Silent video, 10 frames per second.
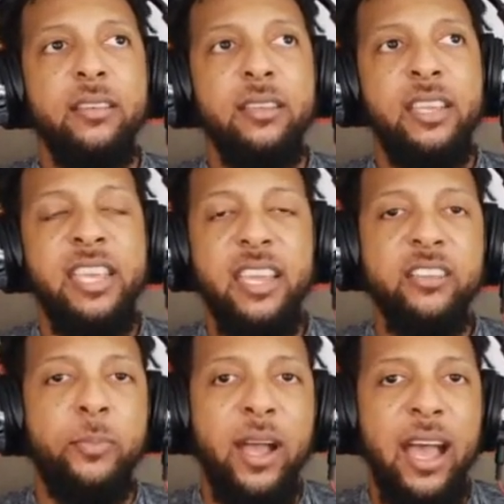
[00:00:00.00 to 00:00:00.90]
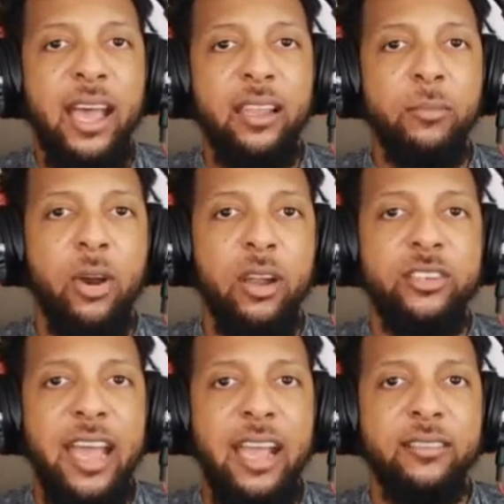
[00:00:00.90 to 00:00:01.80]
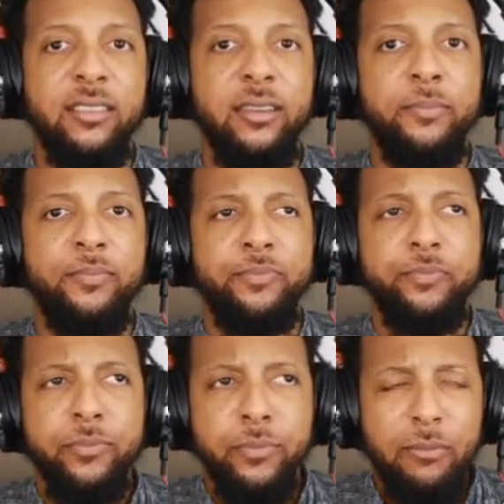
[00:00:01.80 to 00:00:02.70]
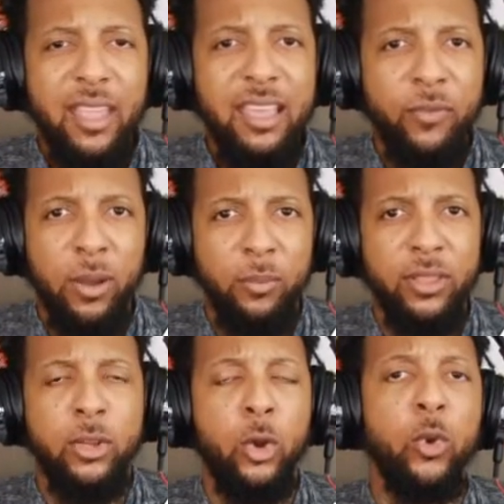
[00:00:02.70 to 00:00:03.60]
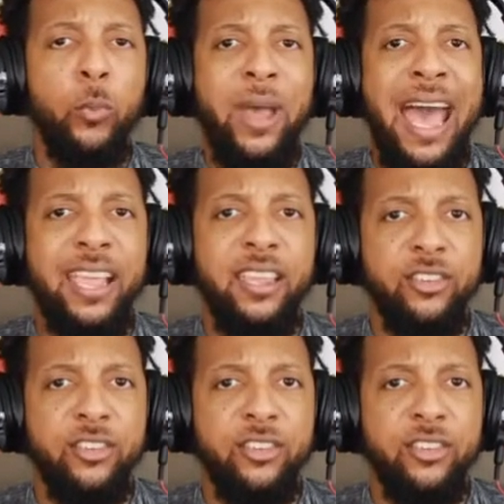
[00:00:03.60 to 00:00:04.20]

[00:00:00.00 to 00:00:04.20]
he is behind Lamar Jackson from a total package